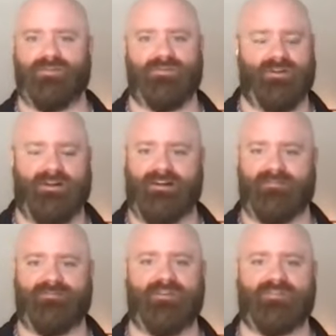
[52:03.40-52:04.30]
so
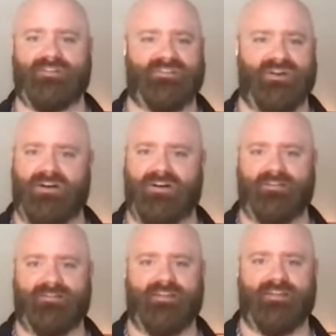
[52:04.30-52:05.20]
focused
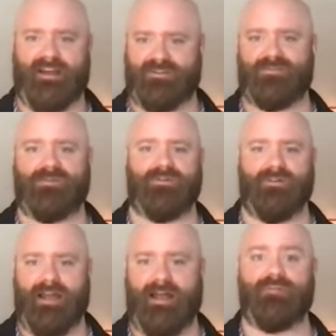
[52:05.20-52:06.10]
on the
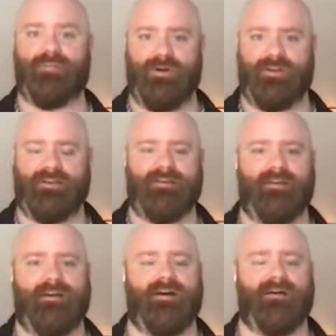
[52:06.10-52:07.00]
actual output,
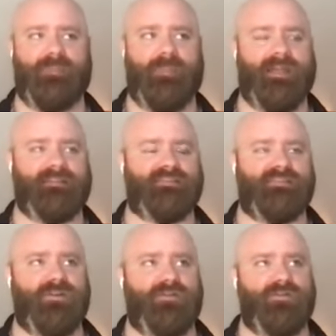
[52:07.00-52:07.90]
and
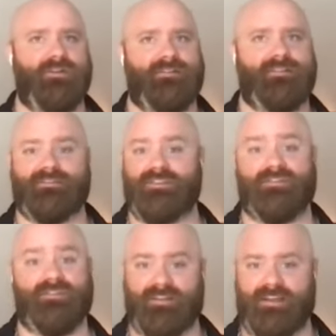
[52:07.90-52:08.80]
so there's
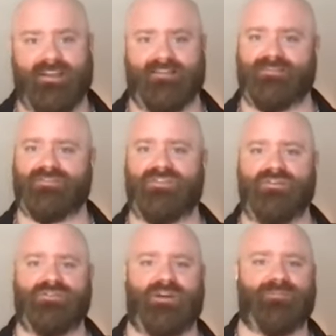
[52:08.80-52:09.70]
a
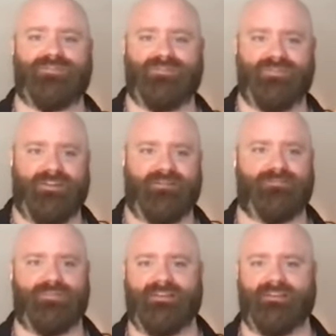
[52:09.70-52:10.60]
huge
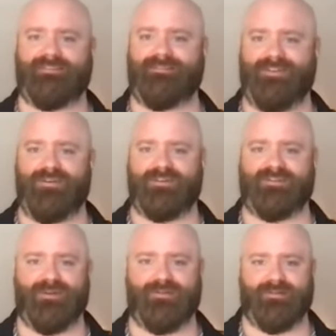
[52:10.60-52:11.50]
opportunity. Please go
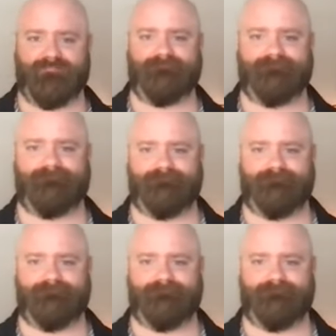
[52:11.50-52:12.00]
experiment.